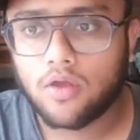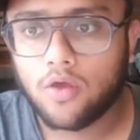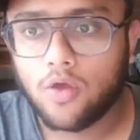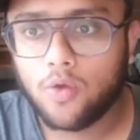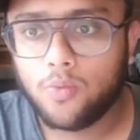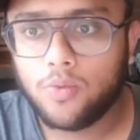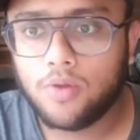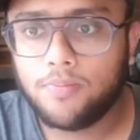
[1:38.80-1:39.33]

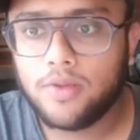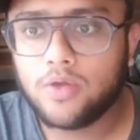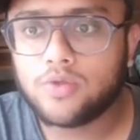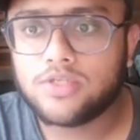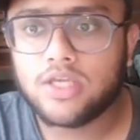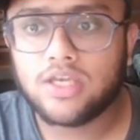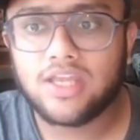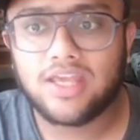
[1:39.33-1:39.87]
We'll be
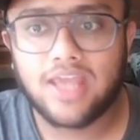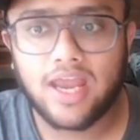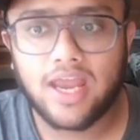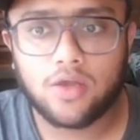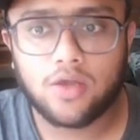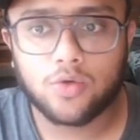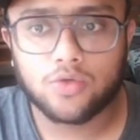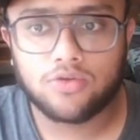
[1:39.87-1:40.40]
using the Gait
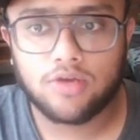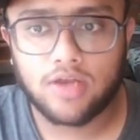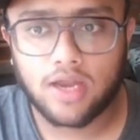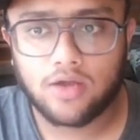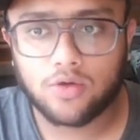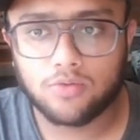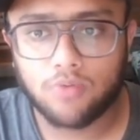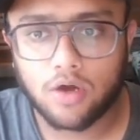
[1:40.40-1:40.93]

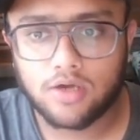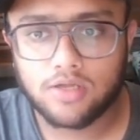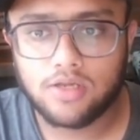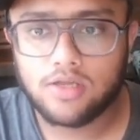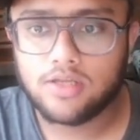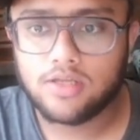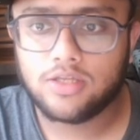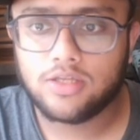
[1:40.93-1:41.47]
2392 model.
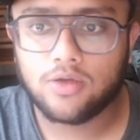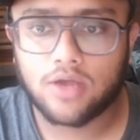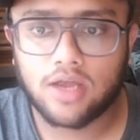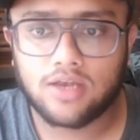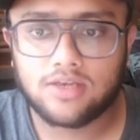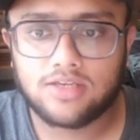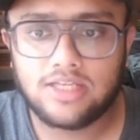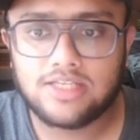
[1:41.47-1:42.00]
You
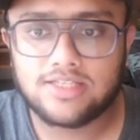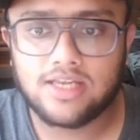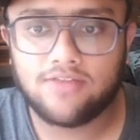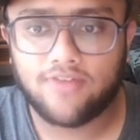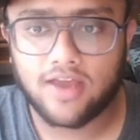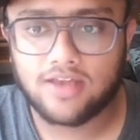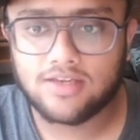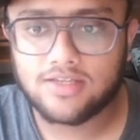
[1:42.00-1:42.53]
can easily
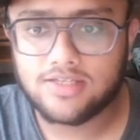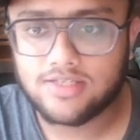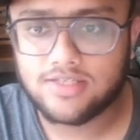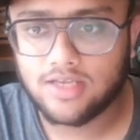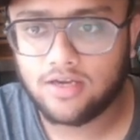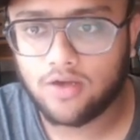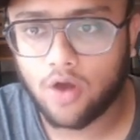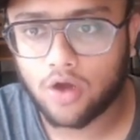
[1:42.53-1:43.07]
find this in
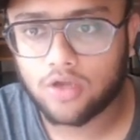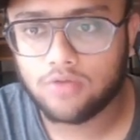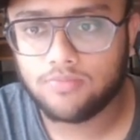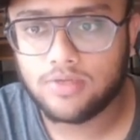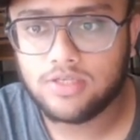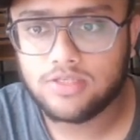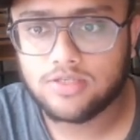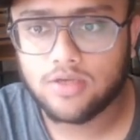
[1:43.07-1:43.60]

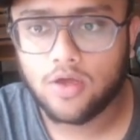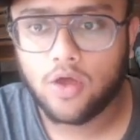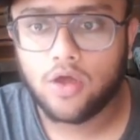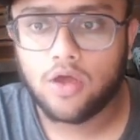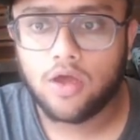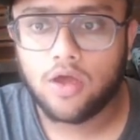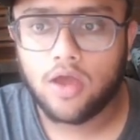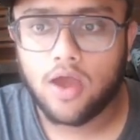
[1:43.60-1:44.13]
documents
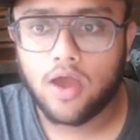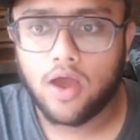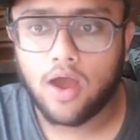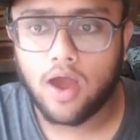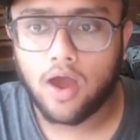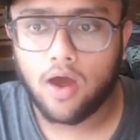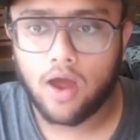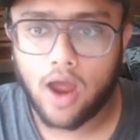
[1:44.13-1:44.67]

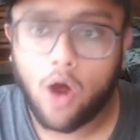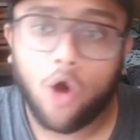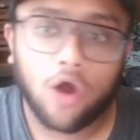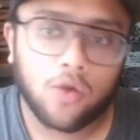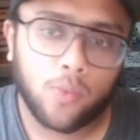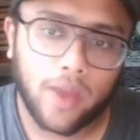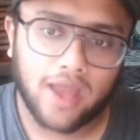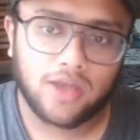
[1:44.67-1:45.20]
or
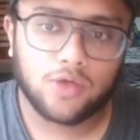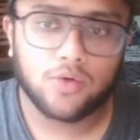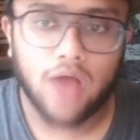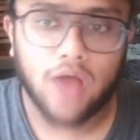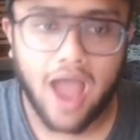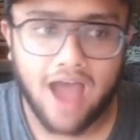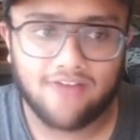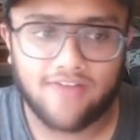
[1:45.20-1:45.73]
where you
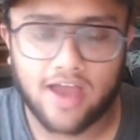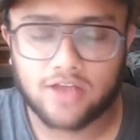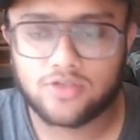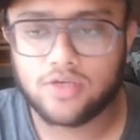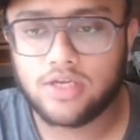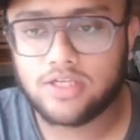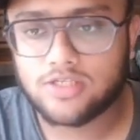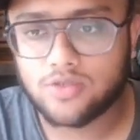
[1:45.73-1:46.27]
have
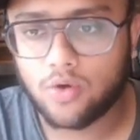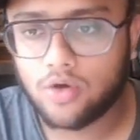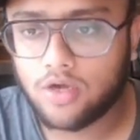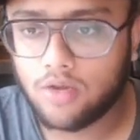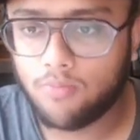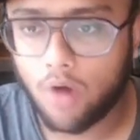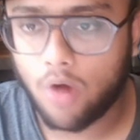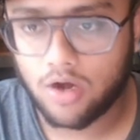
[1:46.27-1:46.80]
actually stored the
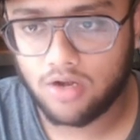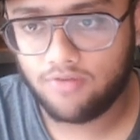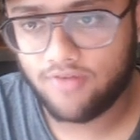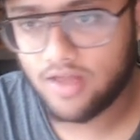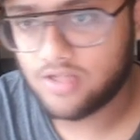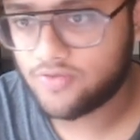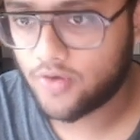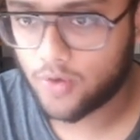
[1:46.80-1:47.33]
model
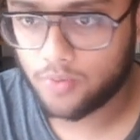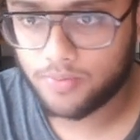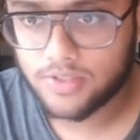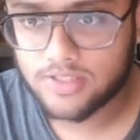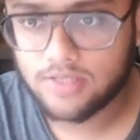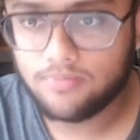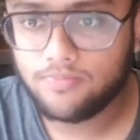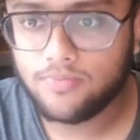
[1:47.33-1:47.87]
files for
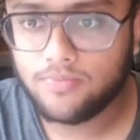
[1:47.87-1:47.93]
OpenSim.